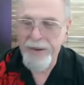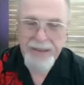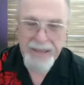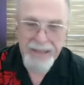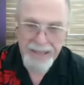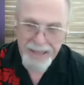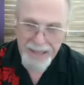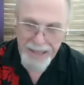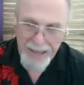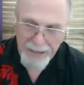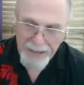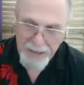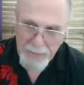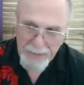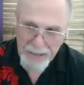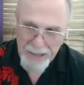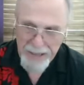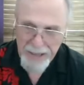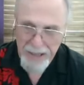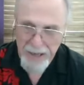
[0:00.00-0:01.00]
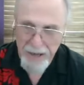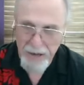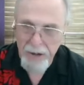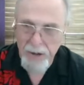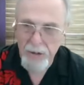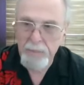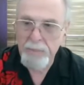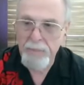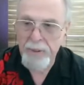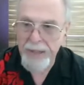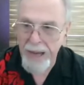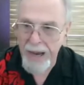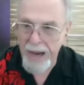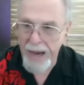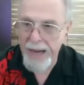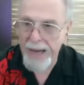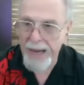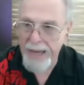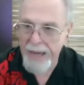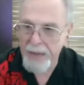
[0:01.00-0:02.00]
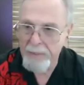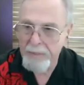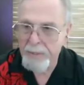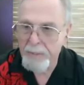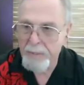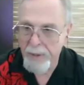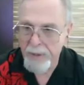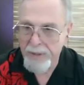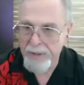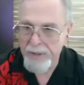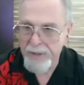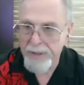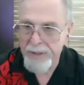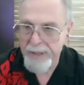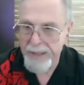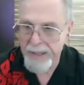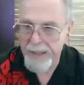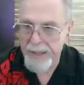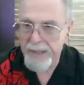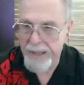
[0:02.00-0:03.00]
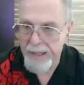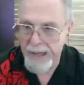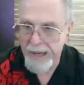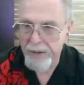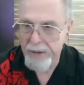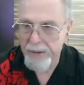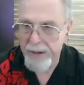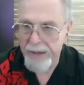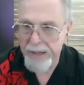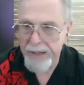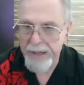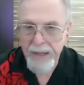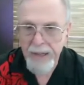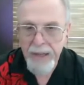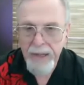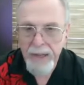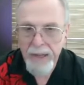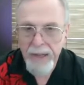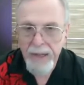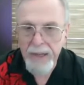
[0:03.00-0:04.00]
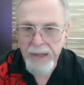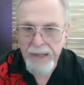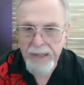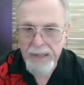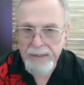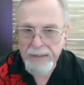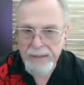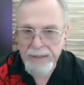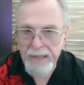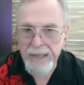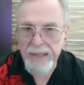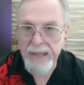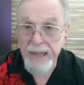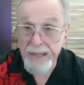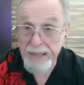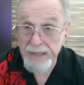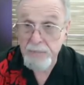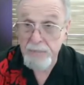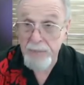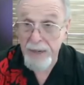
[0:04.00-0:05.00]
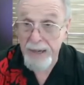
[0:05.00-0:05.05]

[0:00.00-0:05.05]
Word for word: He allows me to go, but I am a person that can carry Uh, that that's